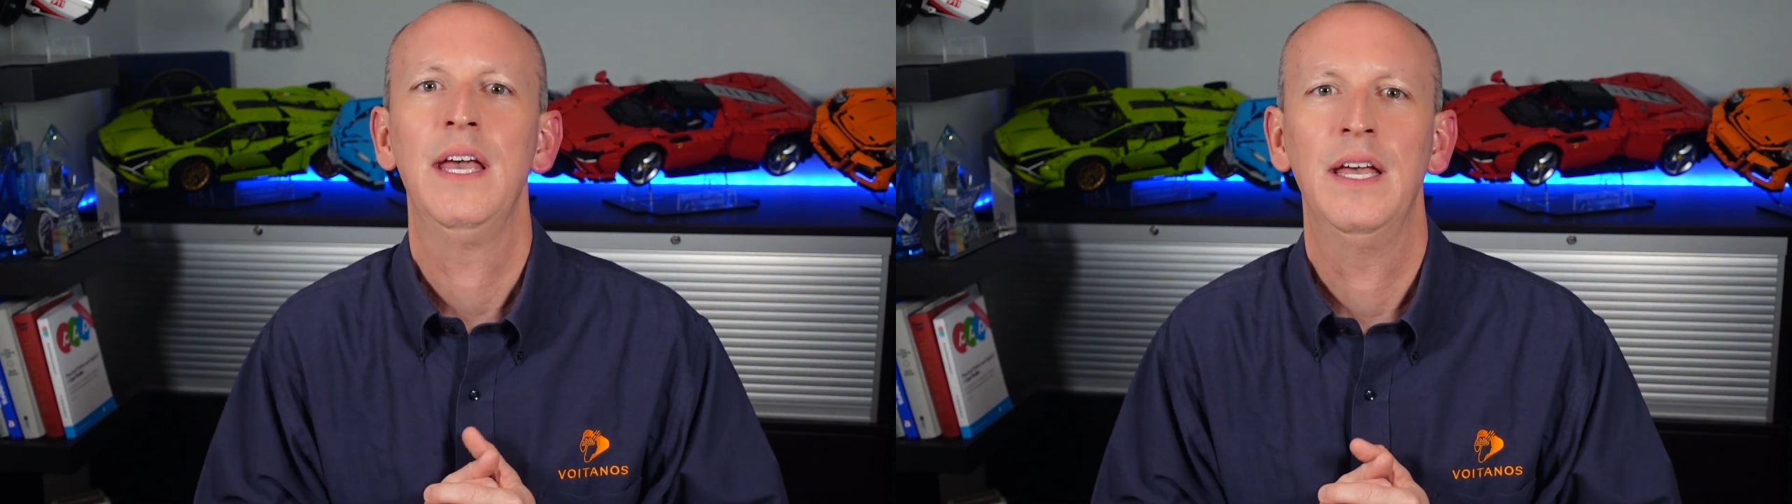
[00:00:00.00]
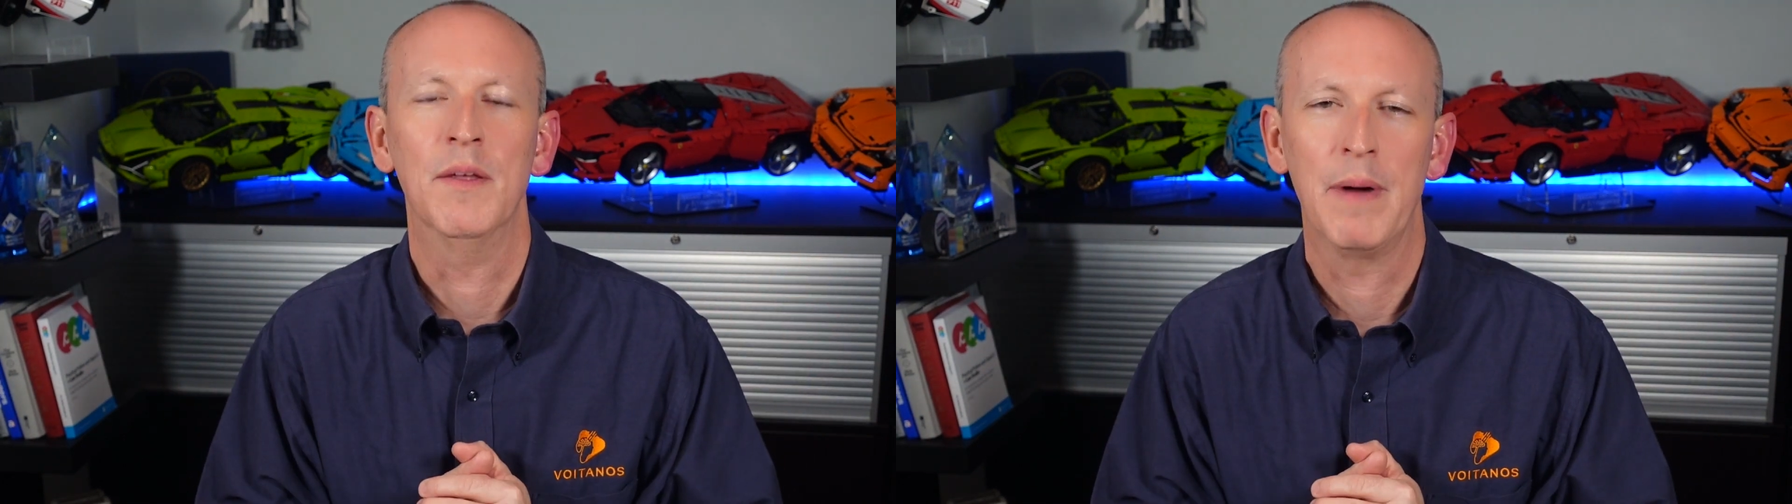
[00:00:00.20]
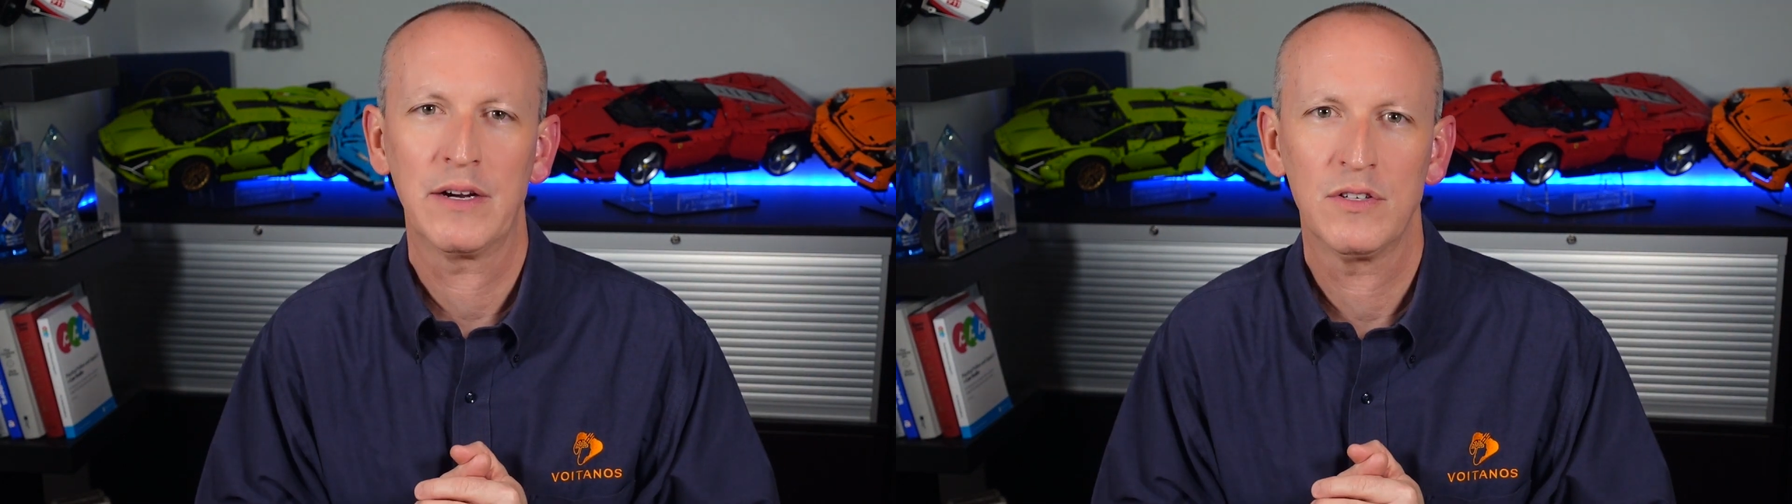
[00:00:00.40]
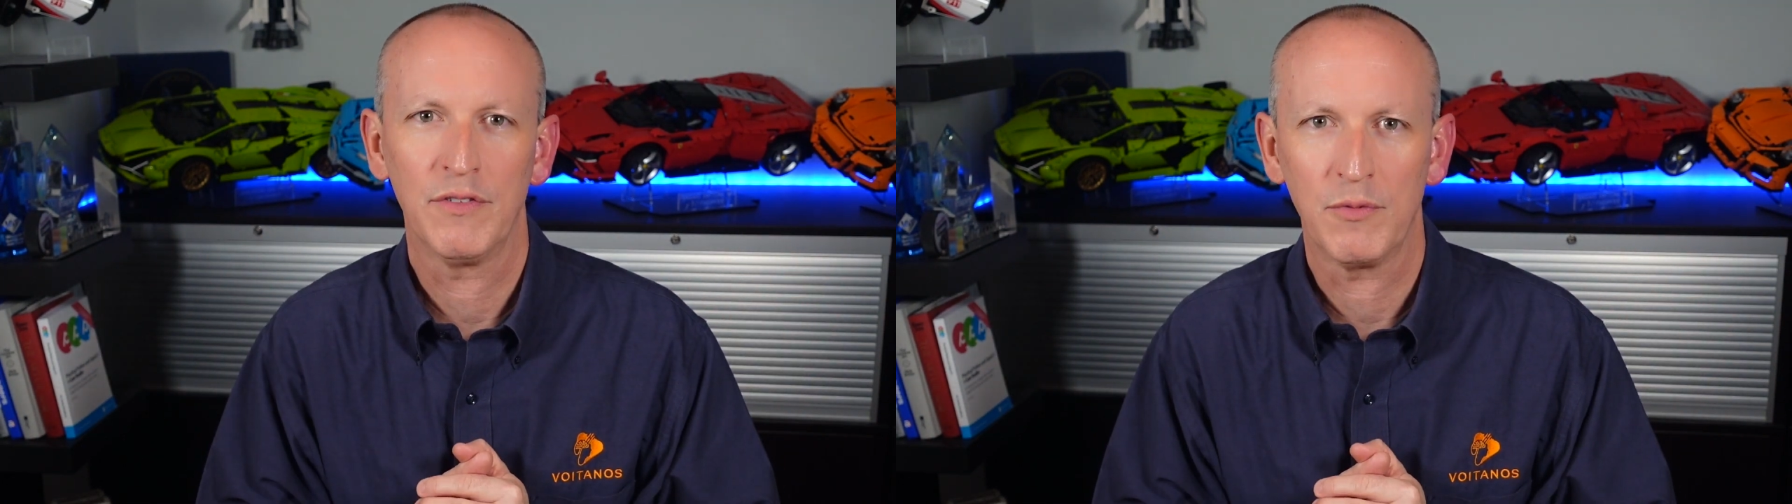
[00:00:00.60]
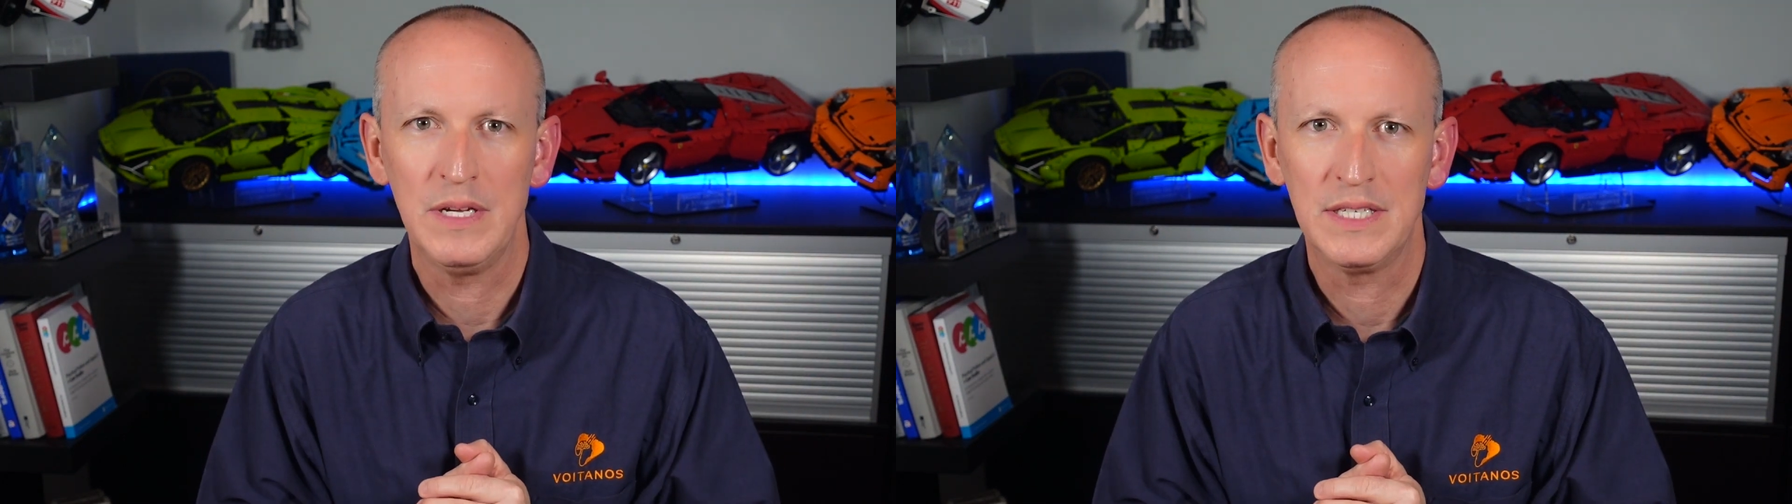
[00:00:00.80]
in the
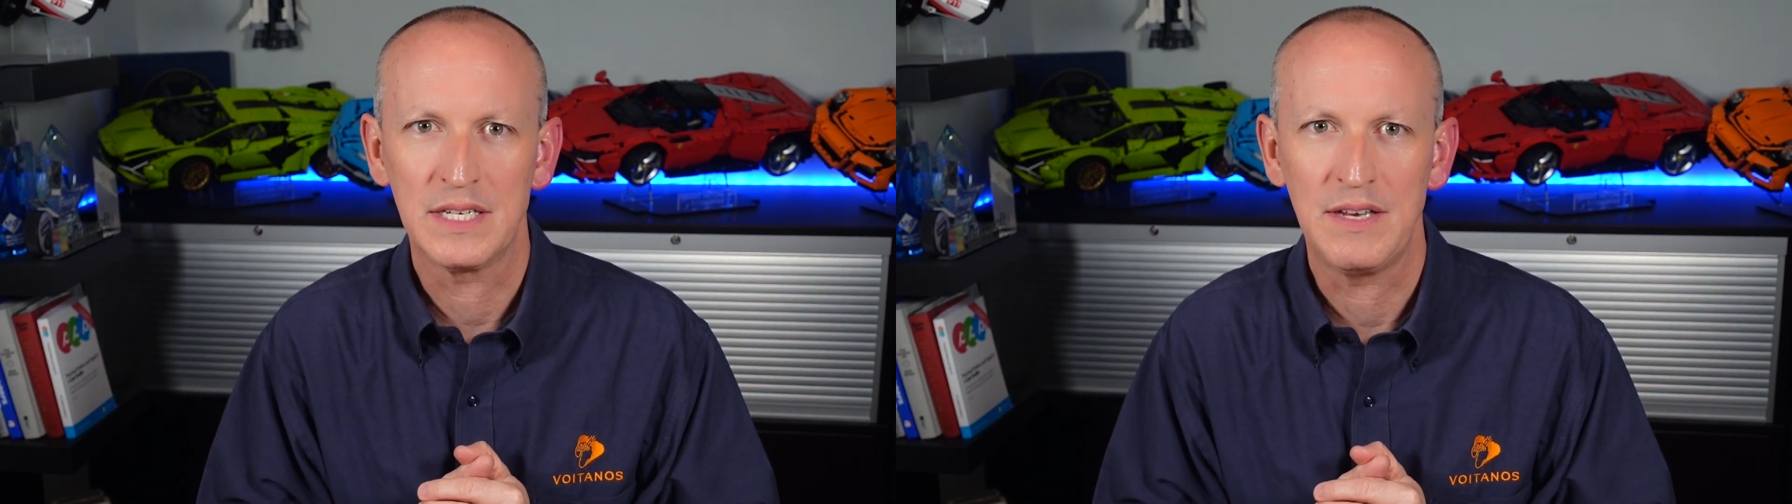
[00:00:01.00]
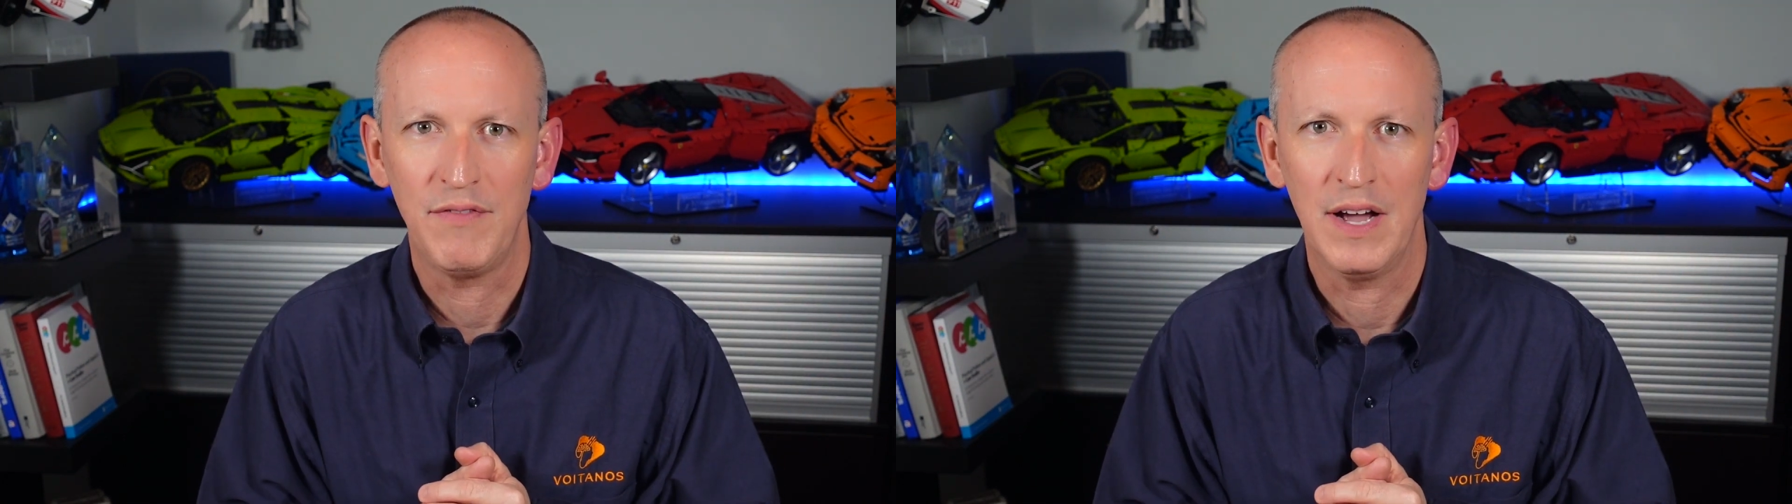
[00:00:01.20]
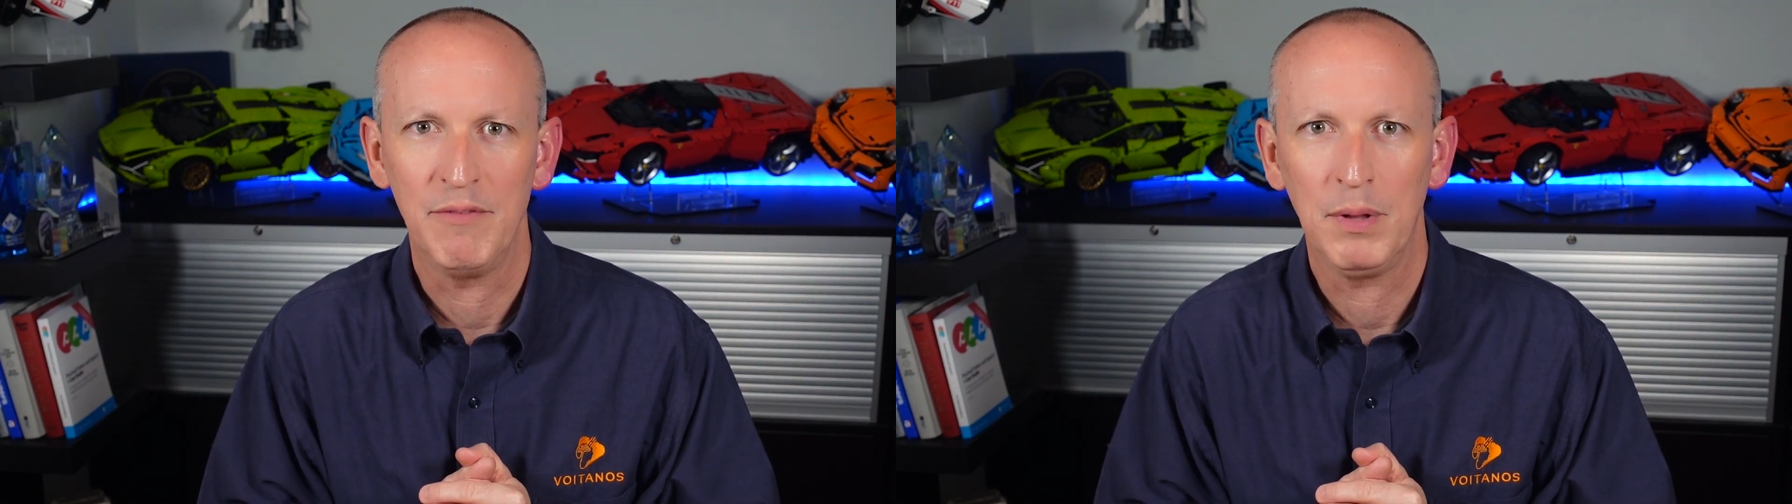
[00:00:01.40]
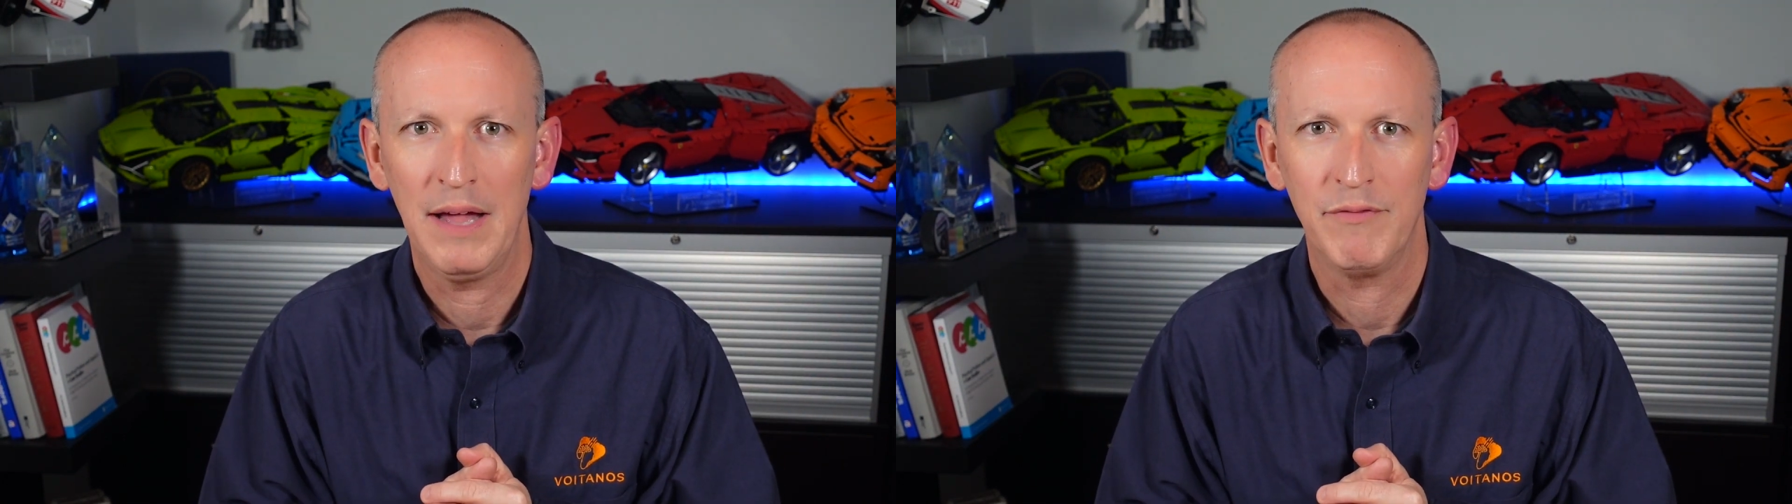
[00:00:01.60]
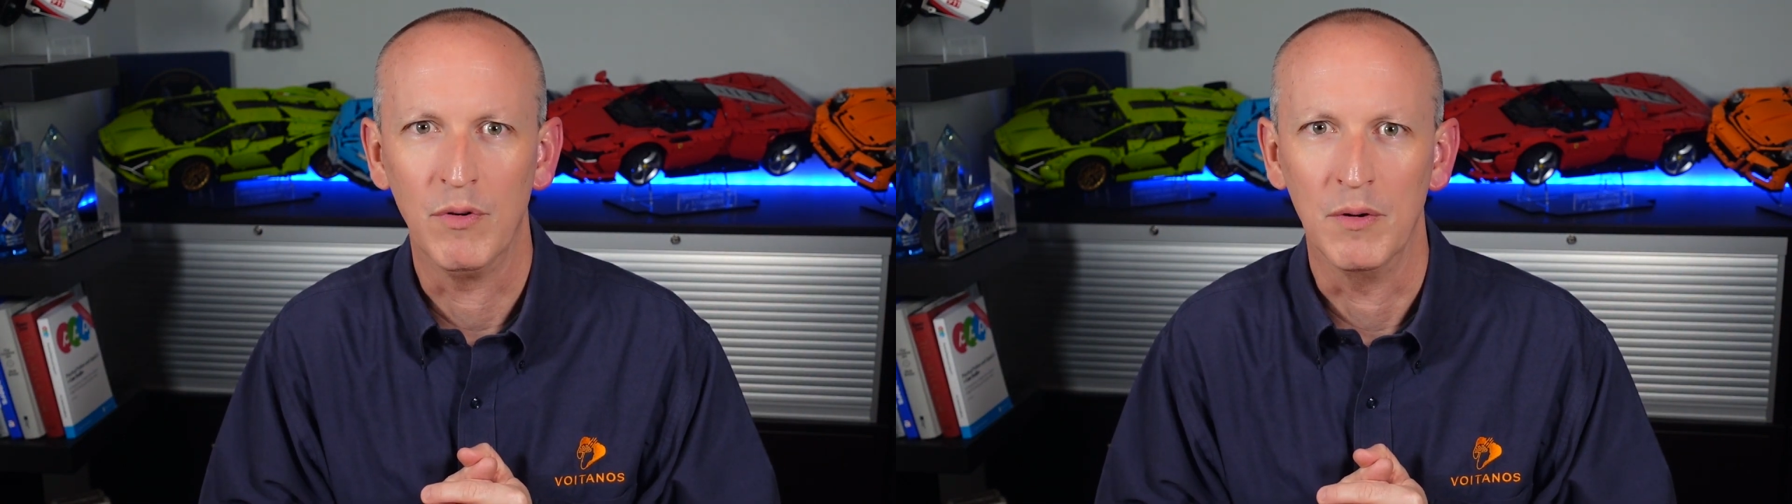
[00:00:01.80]
Microsoft 365
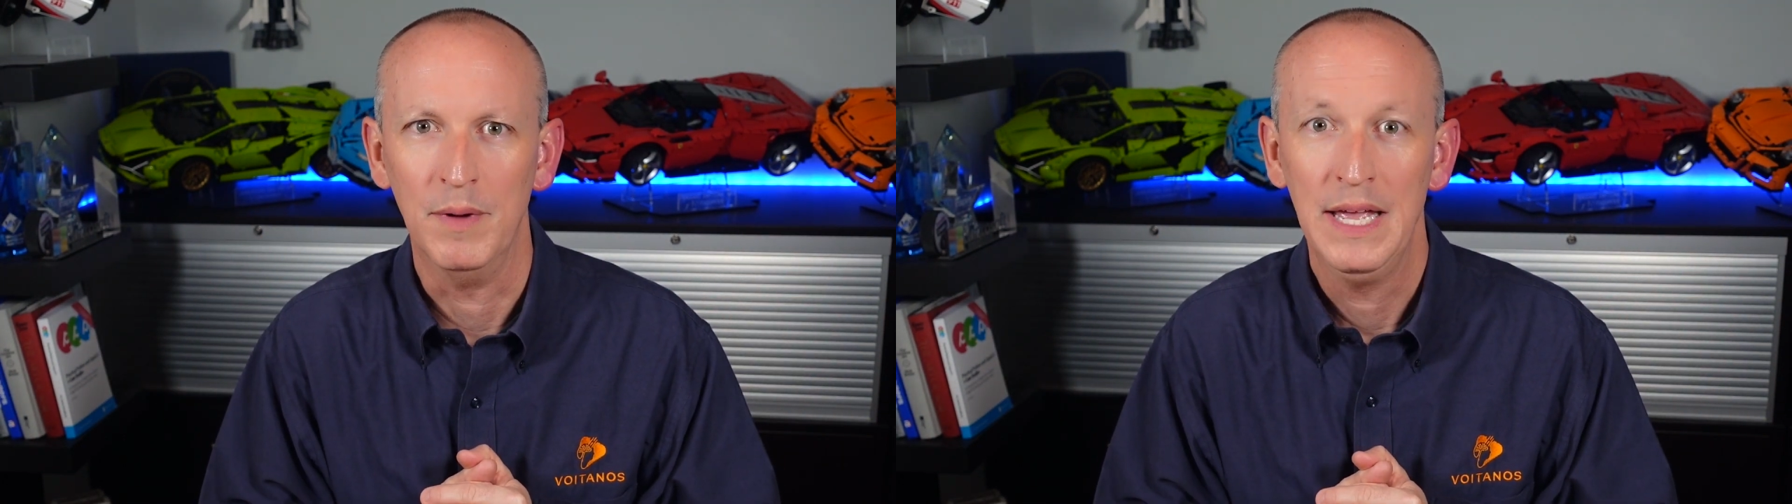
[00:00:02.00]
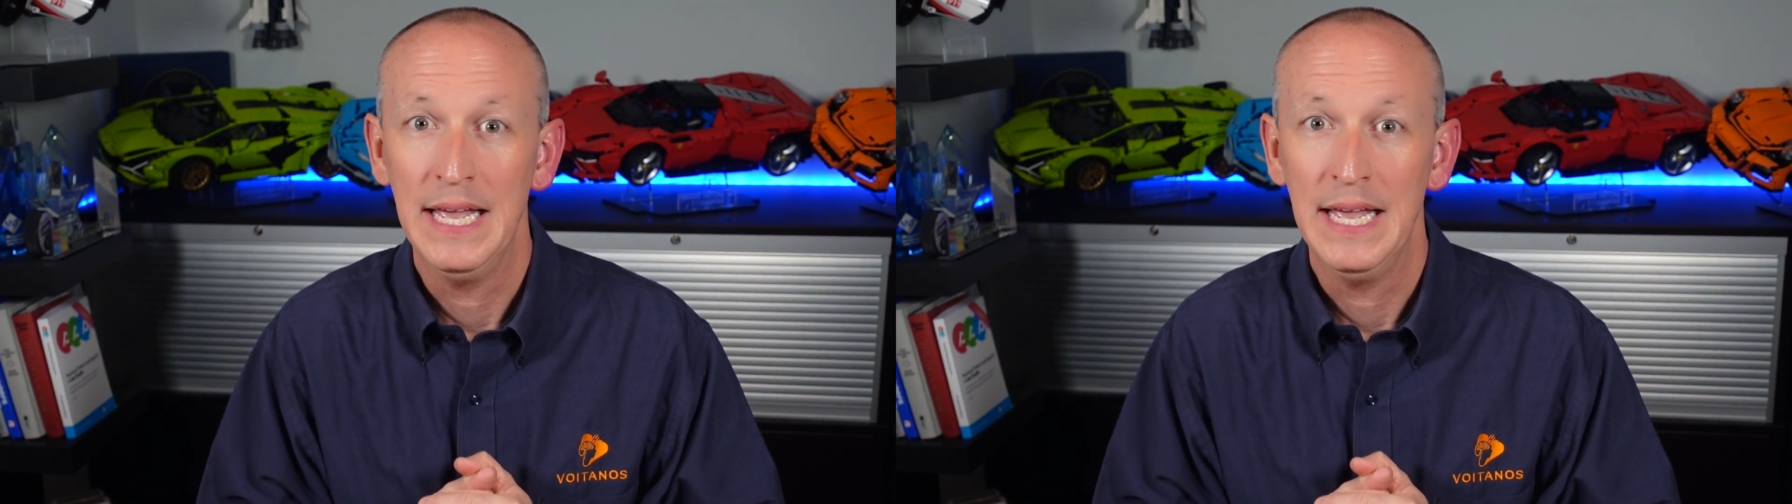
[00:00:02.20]
platform,